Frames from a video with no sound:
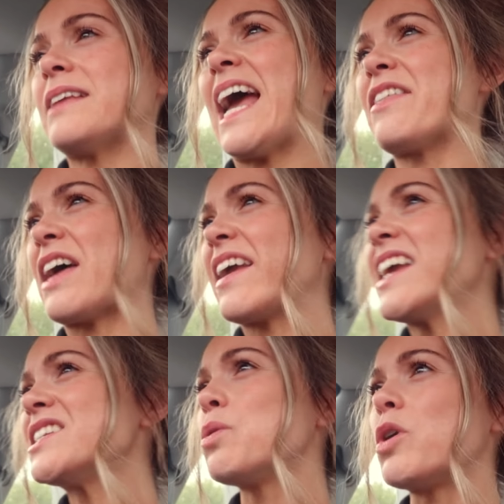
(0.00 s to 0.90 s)
I think
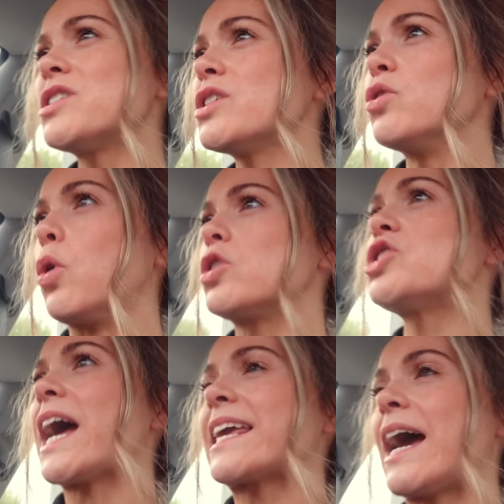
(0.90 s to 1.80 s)
it's the word
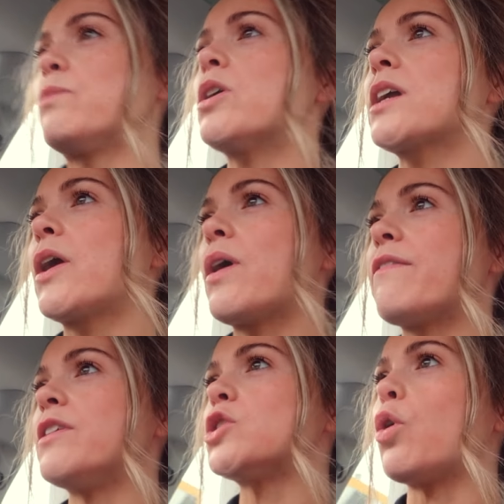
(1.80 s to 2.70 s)
engorged. I can't work out
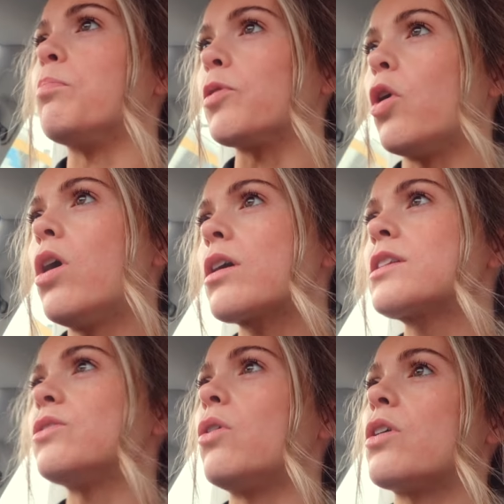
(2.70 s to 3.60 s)
if it's all
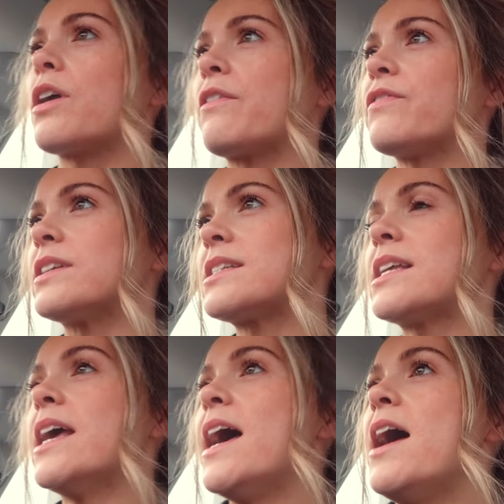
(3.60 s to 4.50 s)
blocked or if
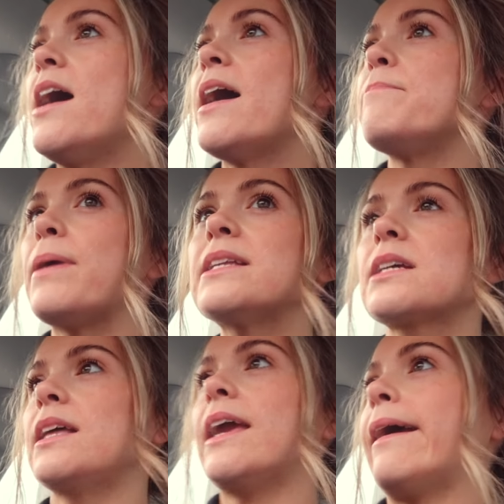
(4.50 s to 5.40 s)
it's,
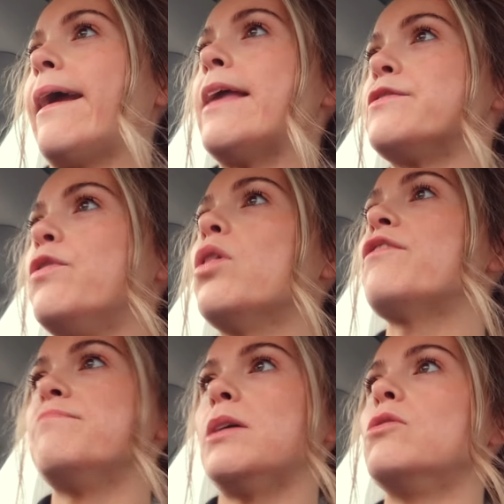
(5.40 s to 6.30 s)
basically it's full
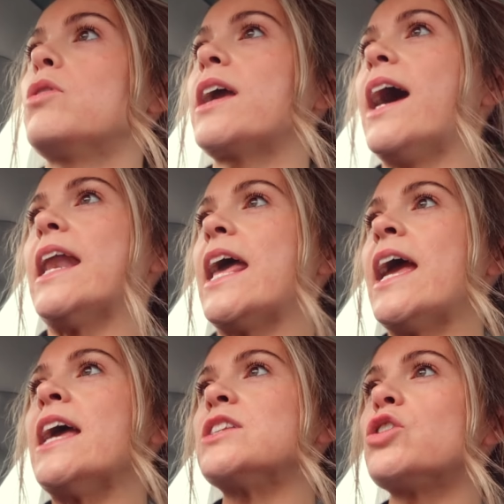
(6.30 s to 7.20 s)
of milk and
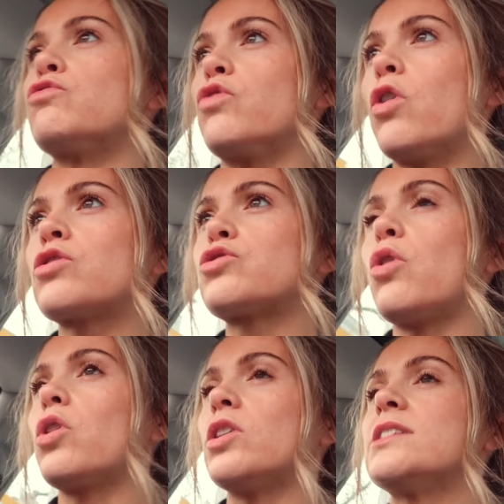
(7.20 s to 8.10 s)
it is rock
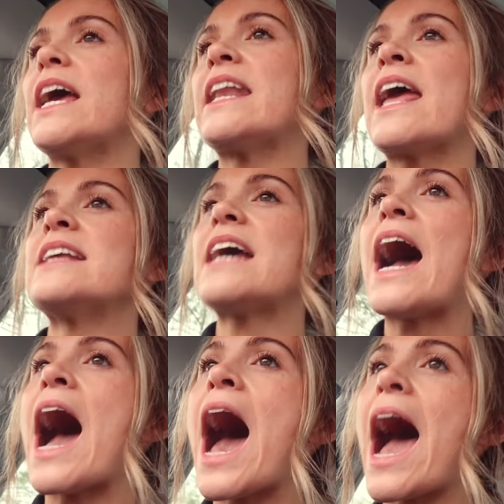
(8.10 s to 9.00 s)
solid and it is
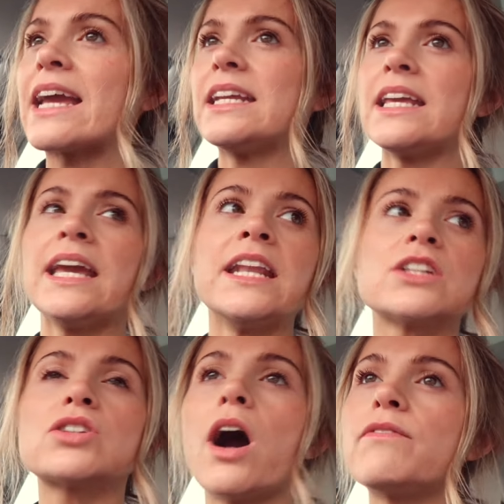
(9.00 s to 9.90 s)
agony and
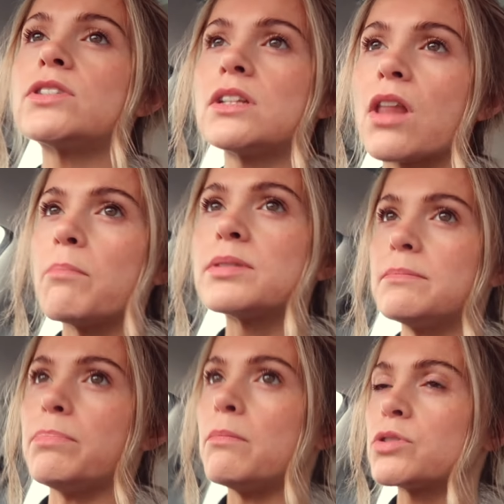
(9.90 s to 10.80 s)
it's covered in lumps
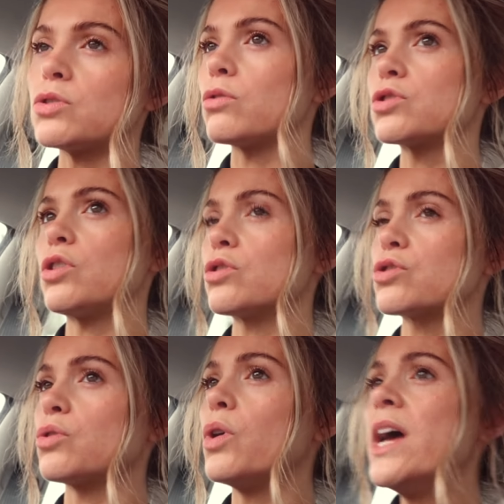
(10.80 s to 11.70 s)
and bumps and all sorts.
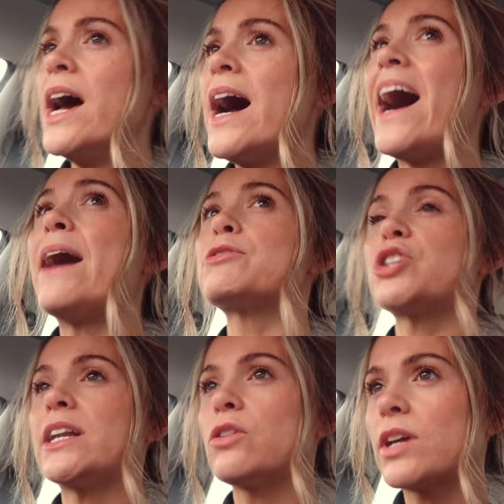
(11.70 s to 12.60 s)
So I was
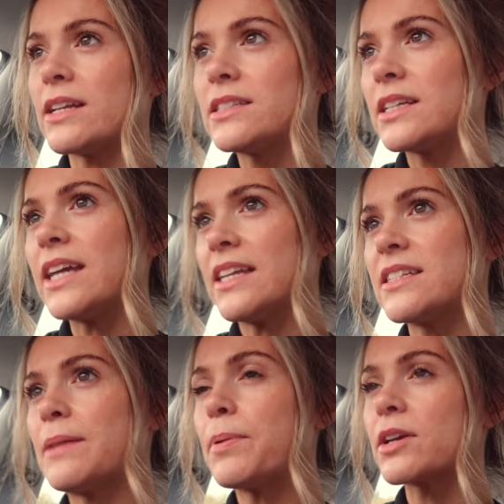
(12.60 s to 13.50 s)
trying to look into it
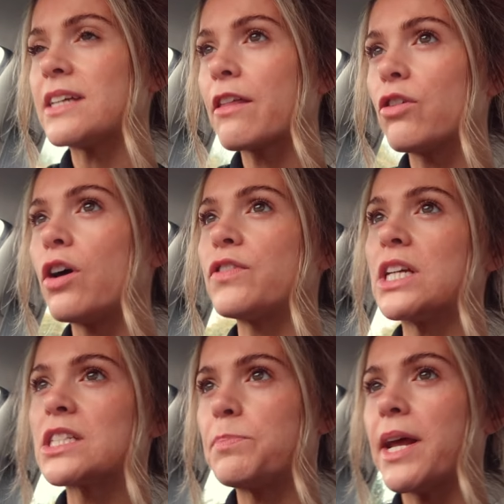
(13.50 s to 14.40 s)
yesterday because I thought if you
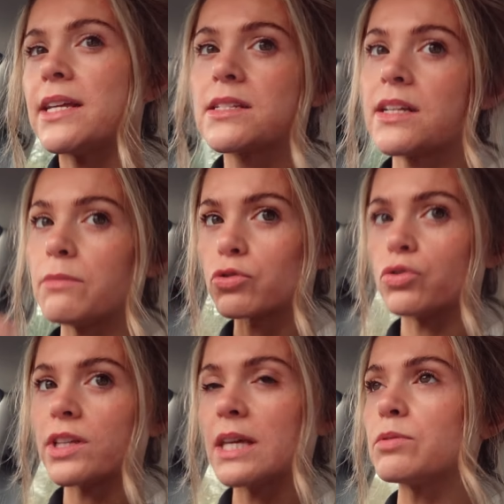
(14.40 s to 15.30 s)
expressed it, it was
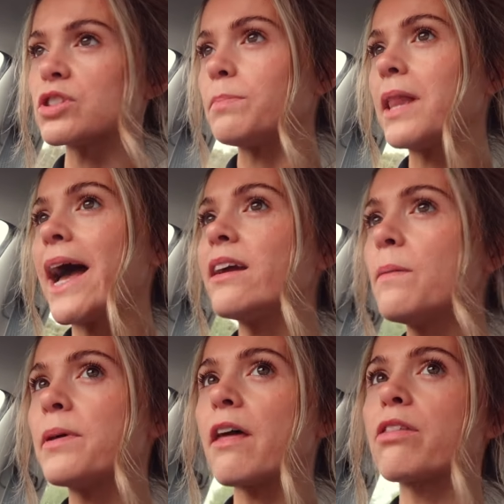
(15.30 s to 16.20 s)
going to keep your supply
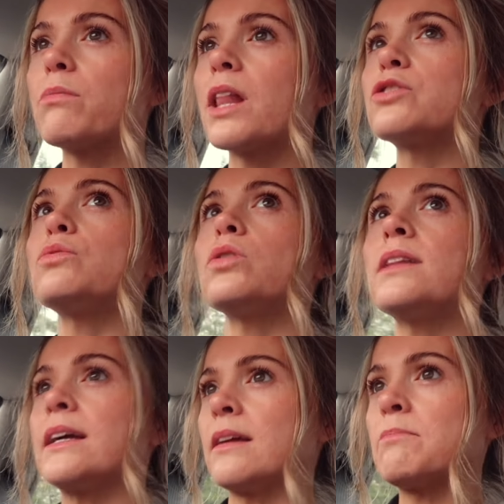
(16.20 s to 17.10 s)
up, and I thought, well, I don't want
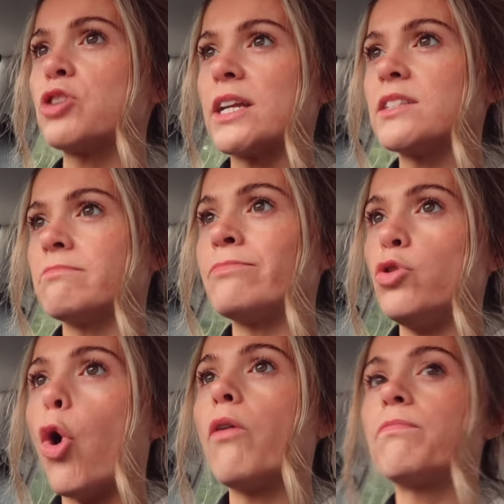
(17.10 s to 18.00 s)
that. I'm trying to
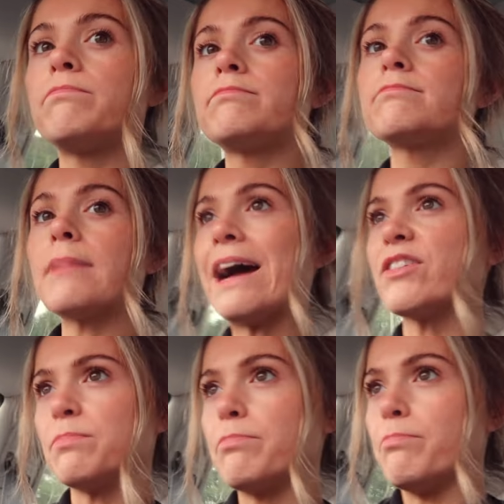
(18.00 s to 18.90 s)
not have
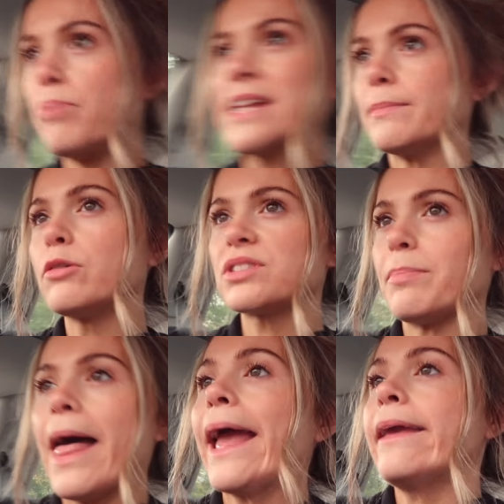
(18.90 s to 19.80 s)
a breast milk
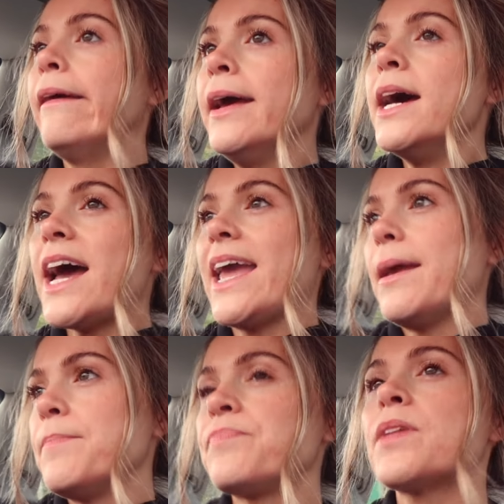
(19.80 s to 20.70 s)
supply.
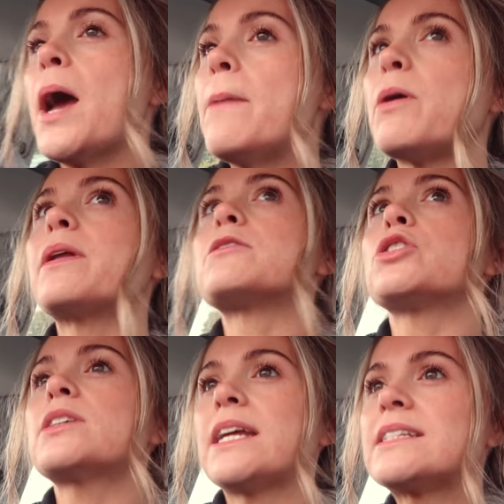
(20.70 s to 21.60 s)
But when I was
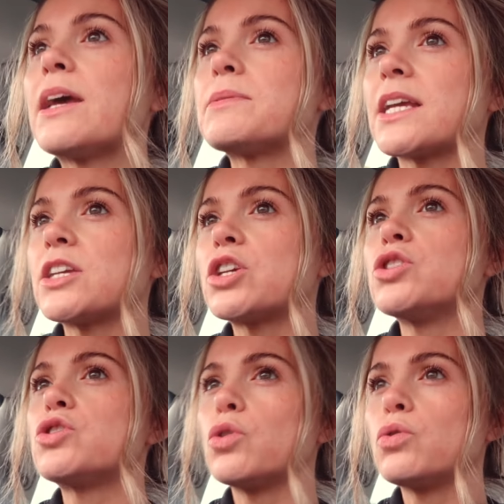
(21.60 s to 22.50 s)
looking into it, it was like you
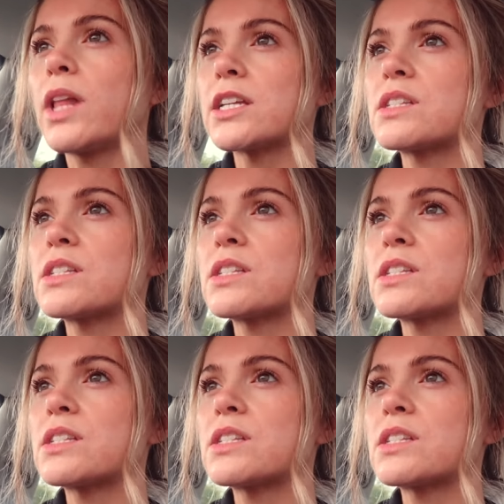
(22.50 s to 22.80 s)
can do like